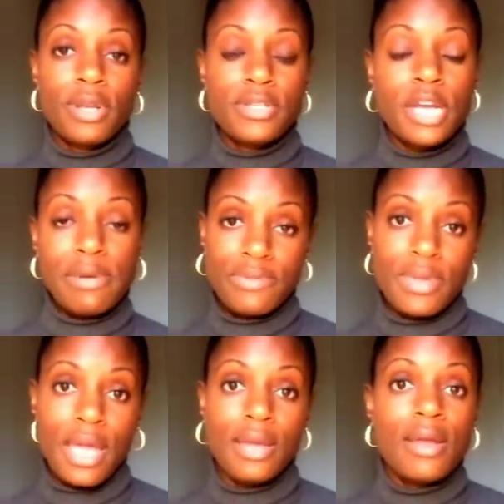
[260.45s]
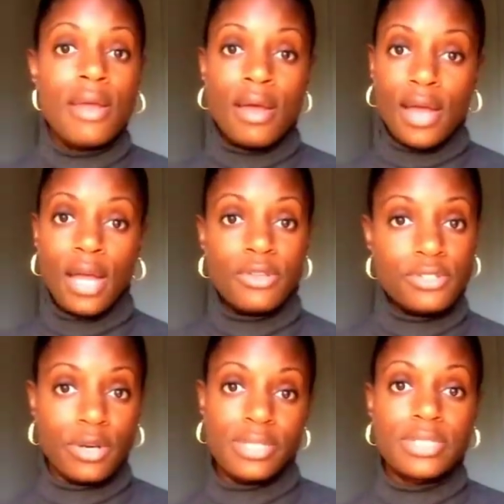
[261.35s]
time after that, I'll
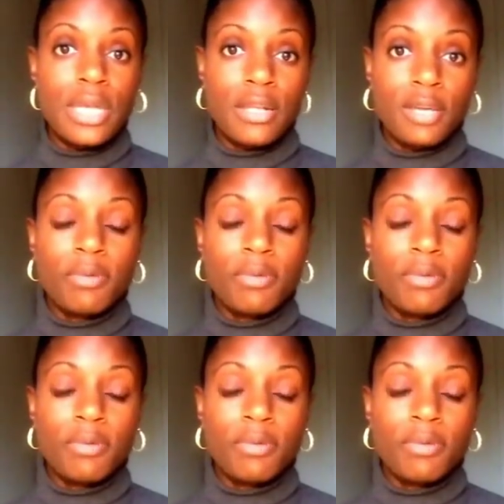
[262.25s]
start selling.